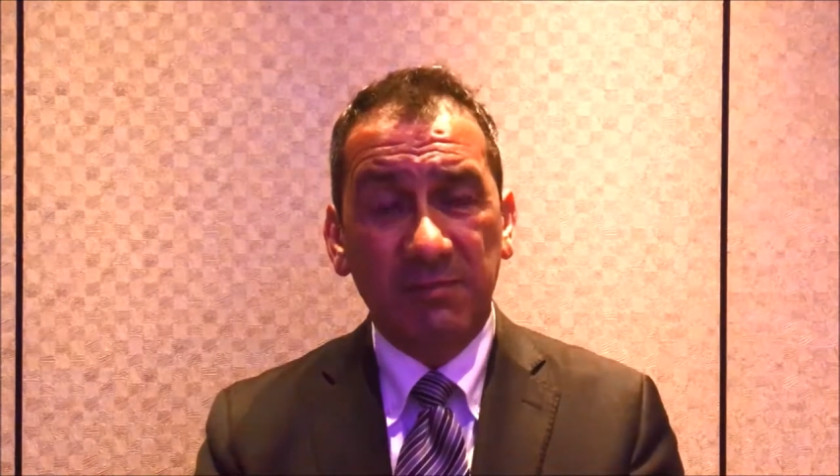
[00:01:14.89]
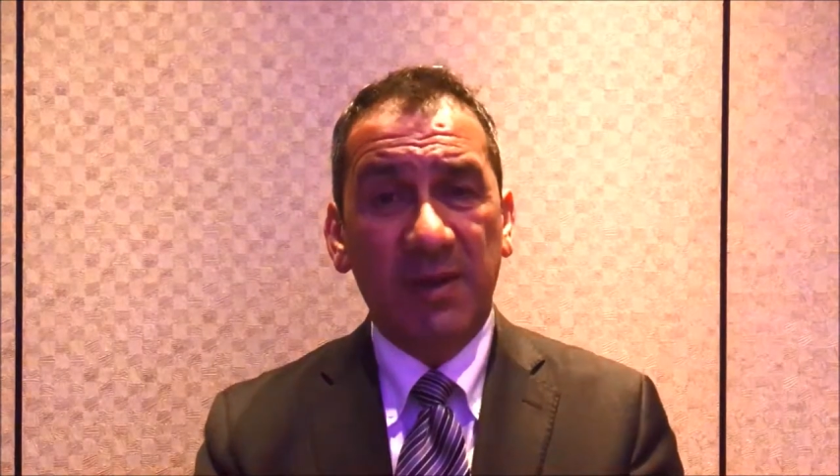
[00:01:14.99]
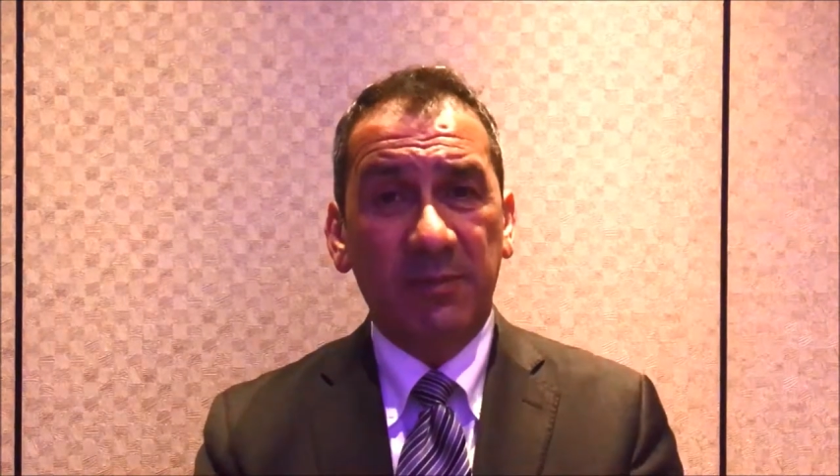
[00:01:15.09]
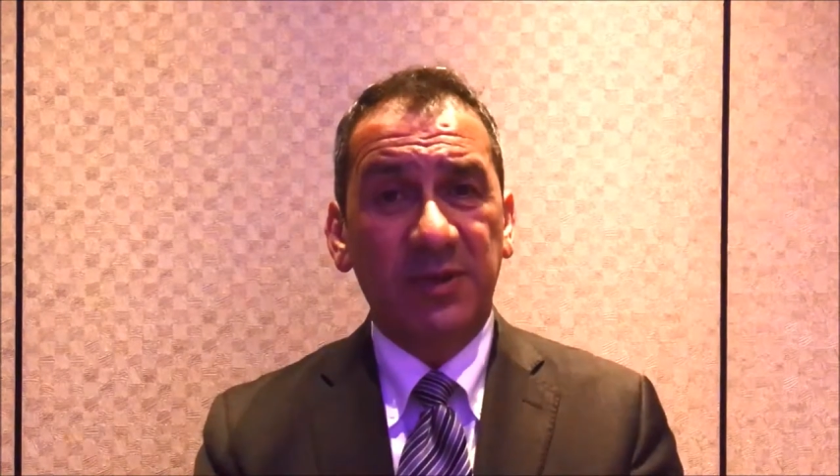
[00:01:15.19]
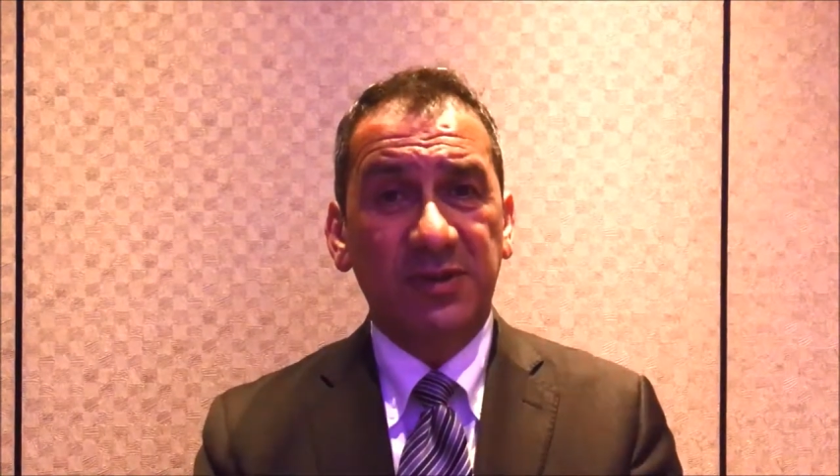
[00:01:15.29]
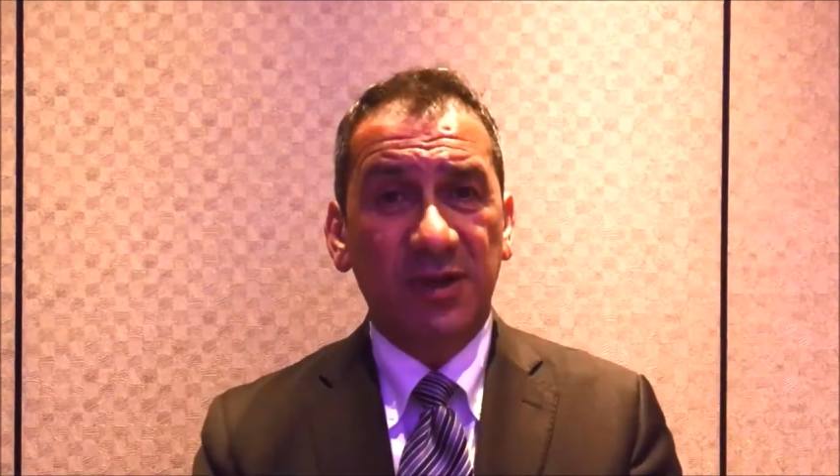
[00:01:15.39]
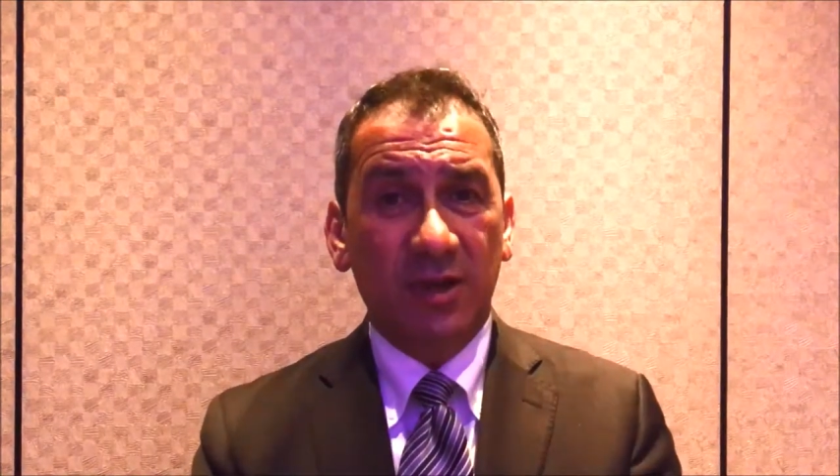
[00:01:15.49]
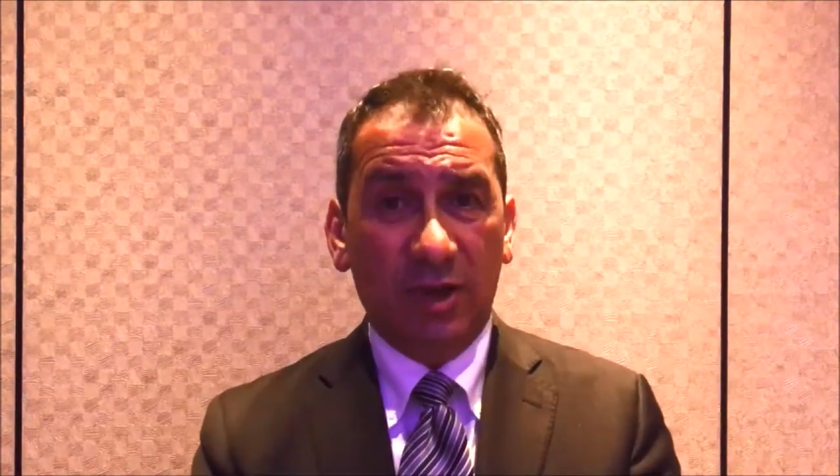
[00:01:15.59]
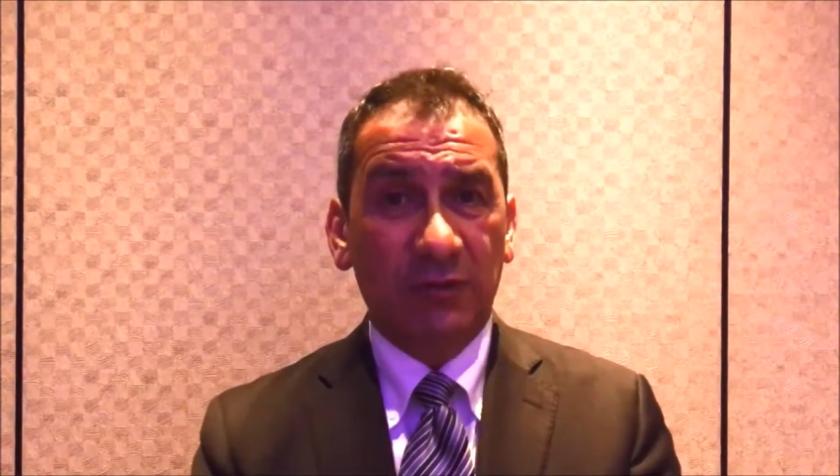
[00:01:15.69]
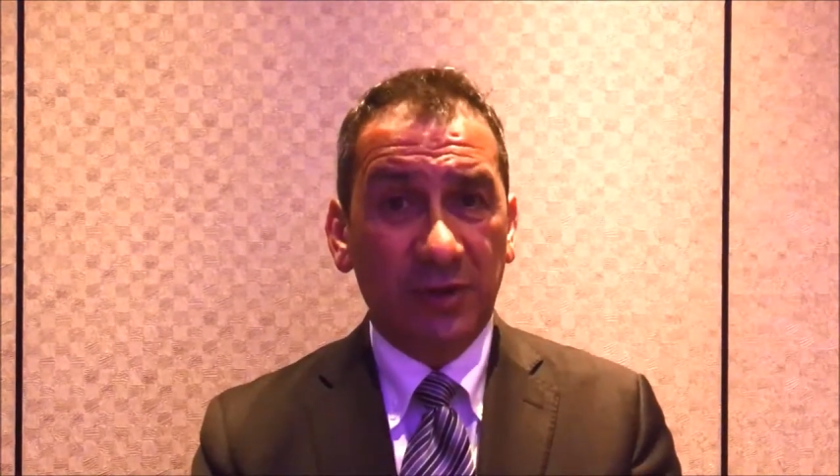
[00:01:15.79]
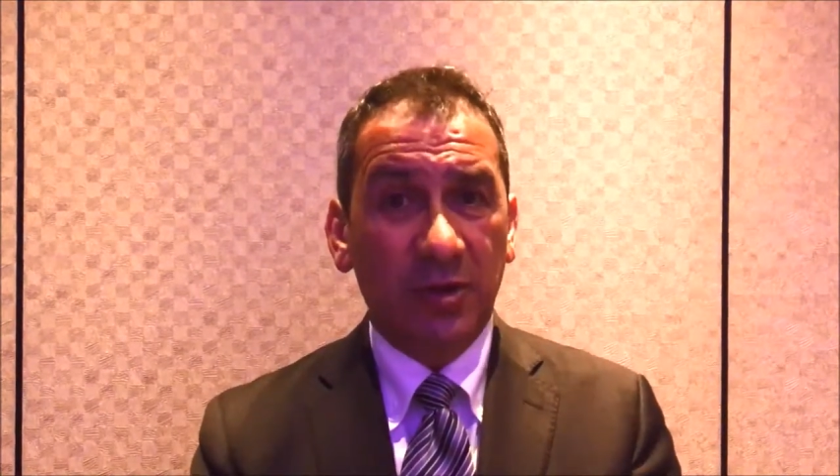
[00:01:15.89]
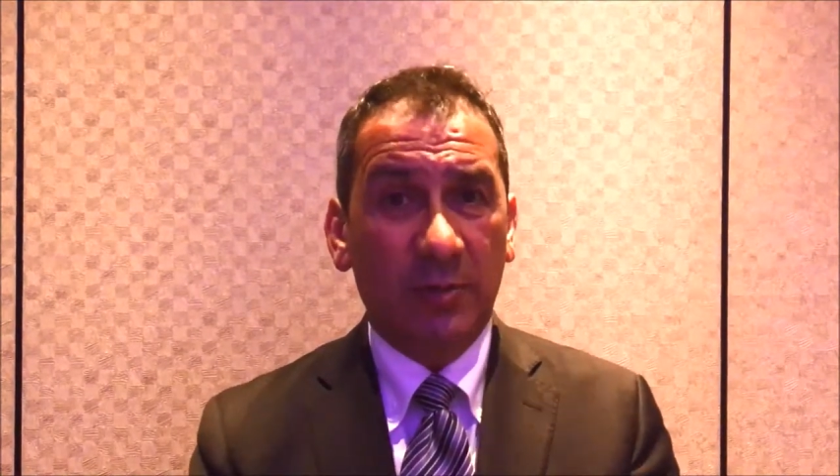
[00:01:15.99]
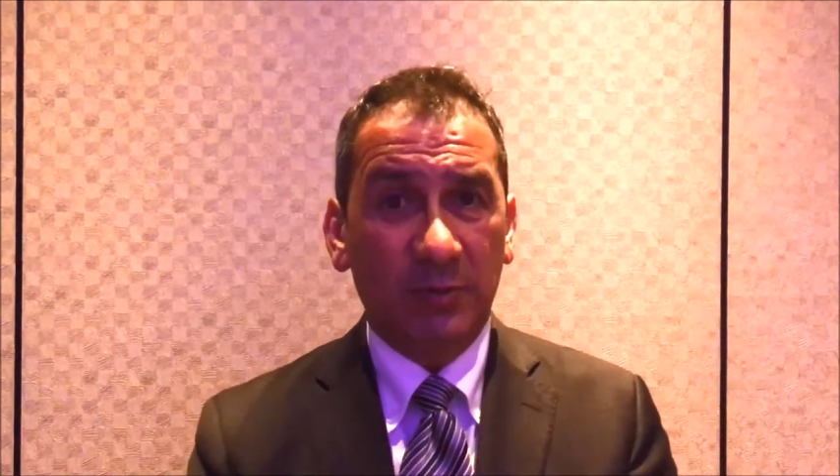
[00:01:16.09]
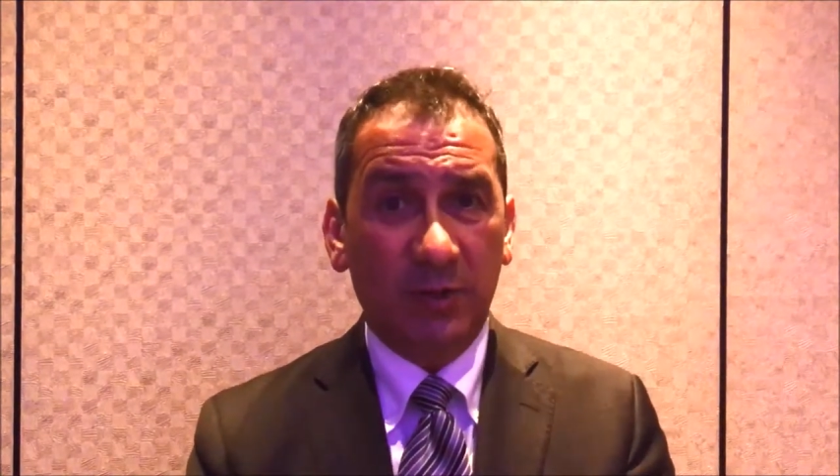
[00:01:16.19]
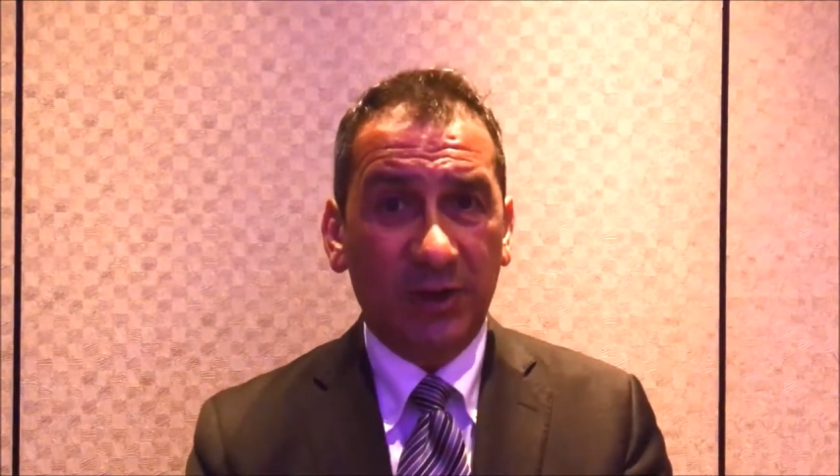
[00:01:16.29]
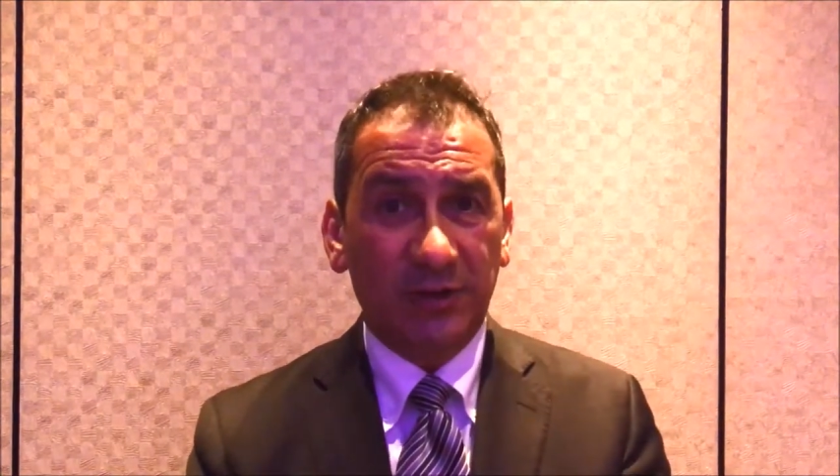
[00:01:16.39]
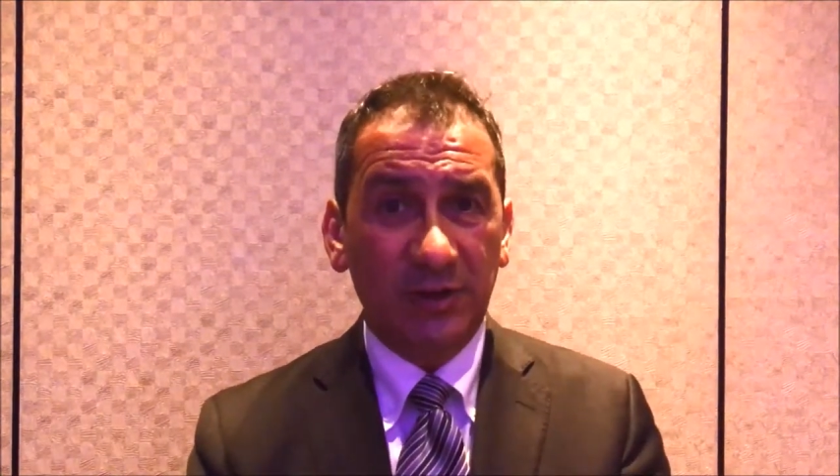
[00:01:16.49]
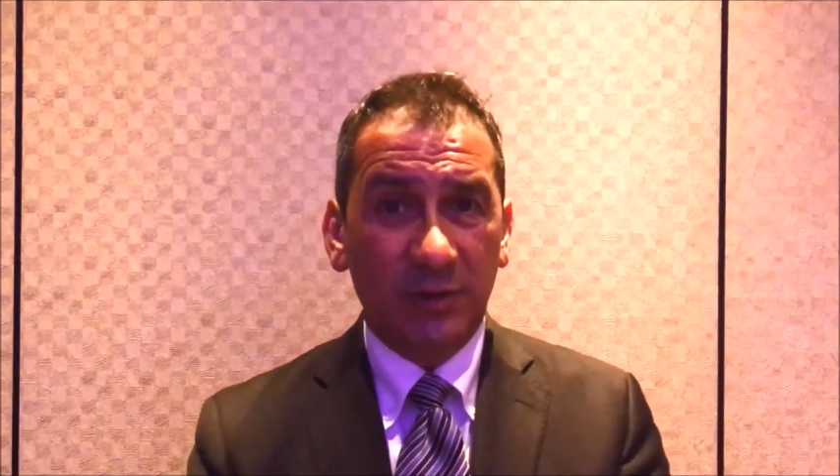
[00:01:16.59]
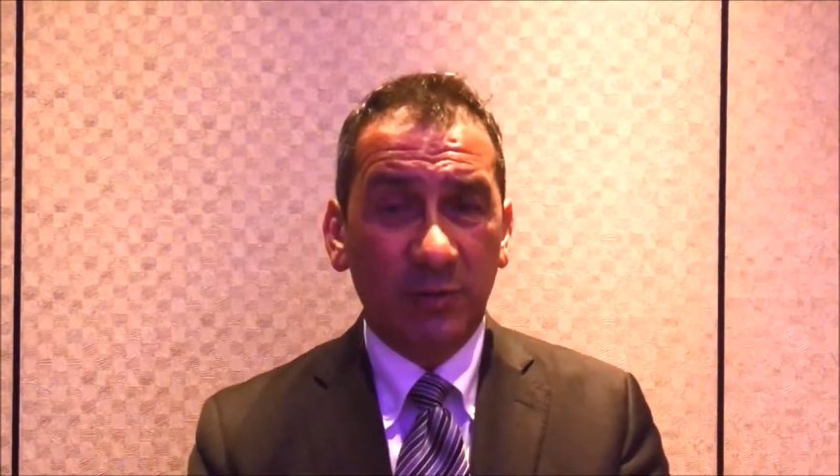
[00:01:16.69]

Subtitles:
members of the Commonwealth